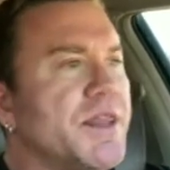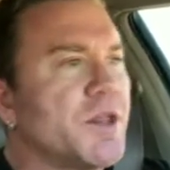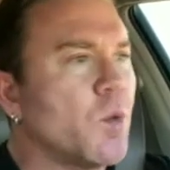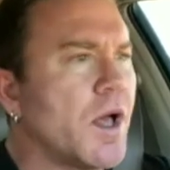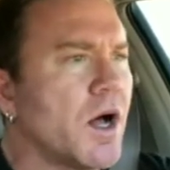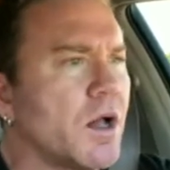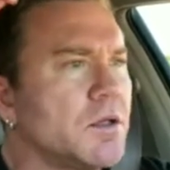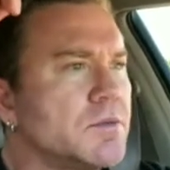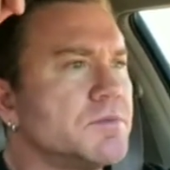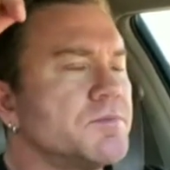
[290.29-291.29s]
in the
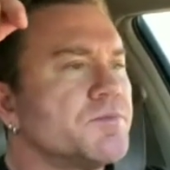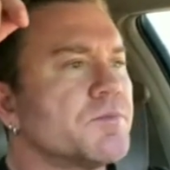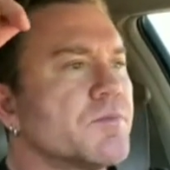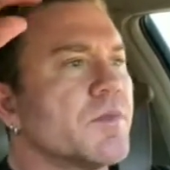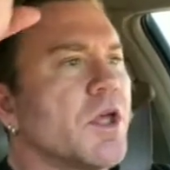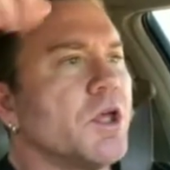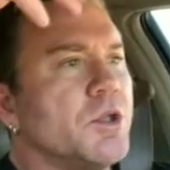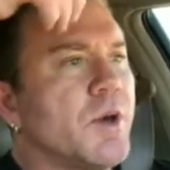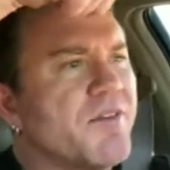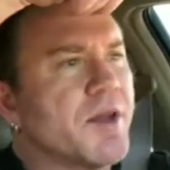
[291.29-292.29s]
well,
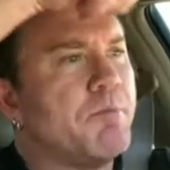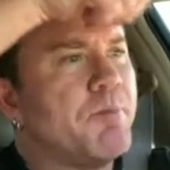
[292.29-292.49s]
you have